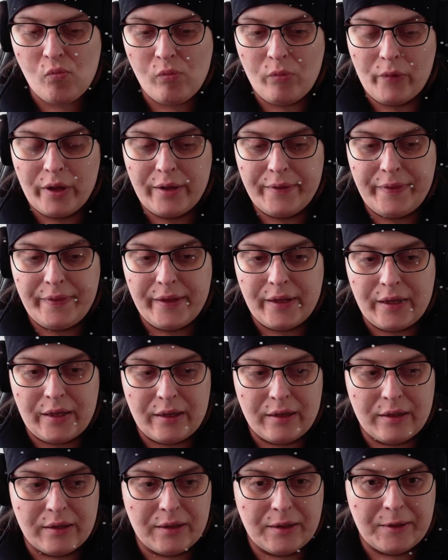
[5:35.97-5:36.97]

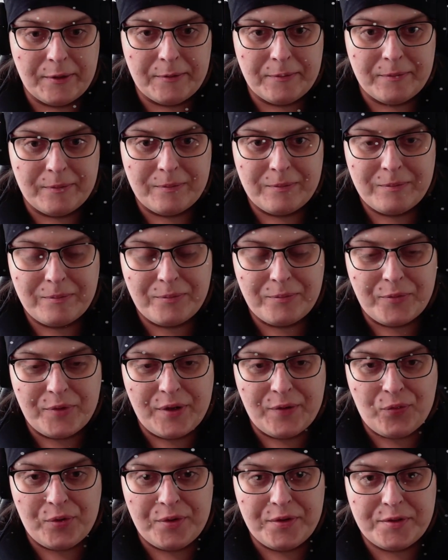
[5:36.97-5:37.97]
the
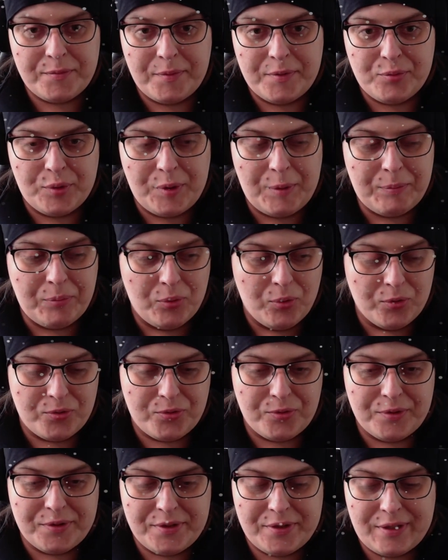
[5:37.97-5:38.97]
difference between
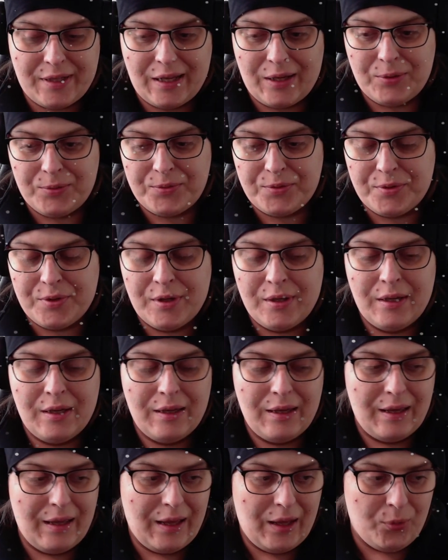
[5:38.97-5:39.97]
porter and stout,
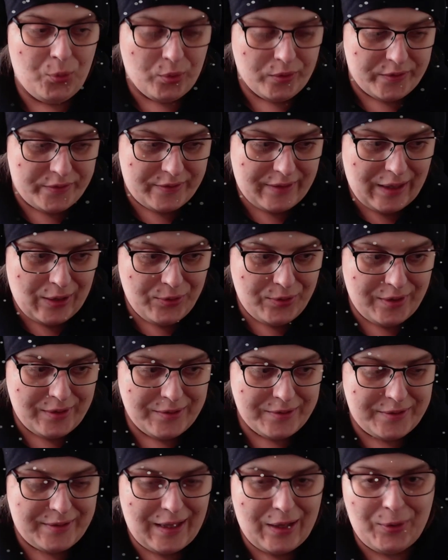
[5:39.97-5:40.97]
and what stout
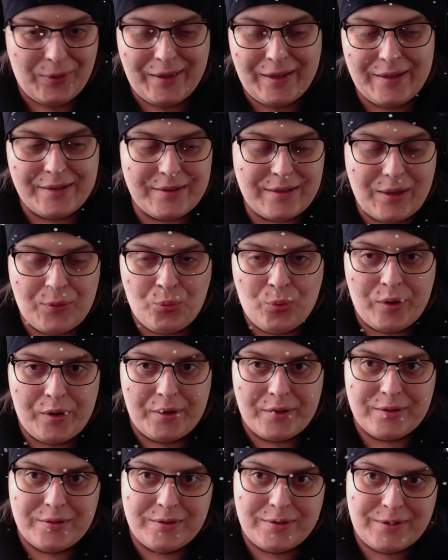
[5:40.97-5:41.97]
is, and where
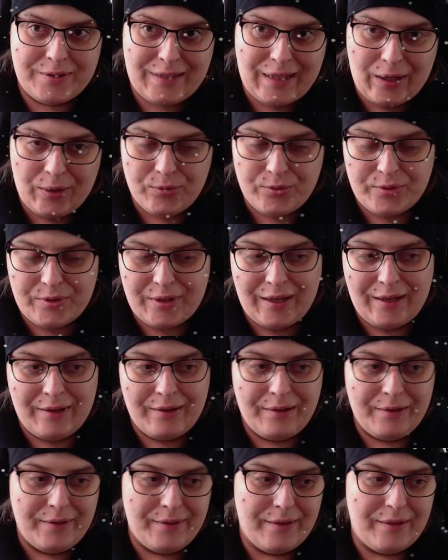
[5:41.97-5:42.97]
stout
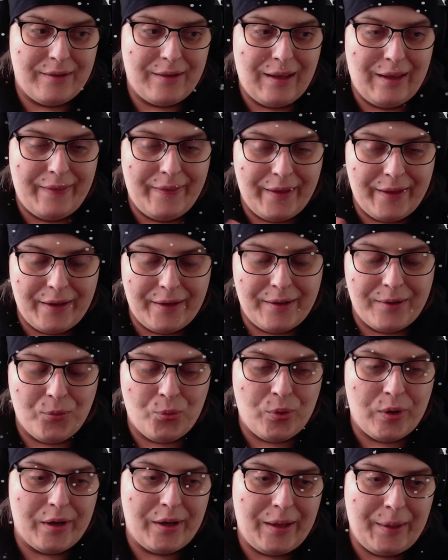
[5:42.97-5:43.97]
and then
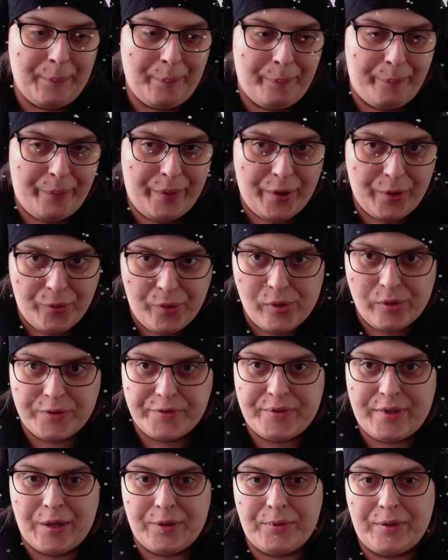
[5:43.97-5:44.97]
where imperial
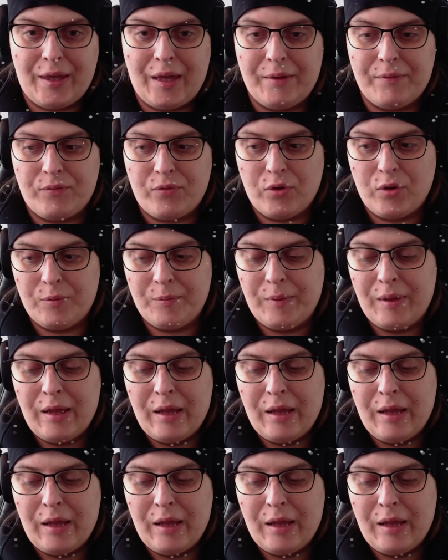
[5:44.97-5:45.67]
stout came from.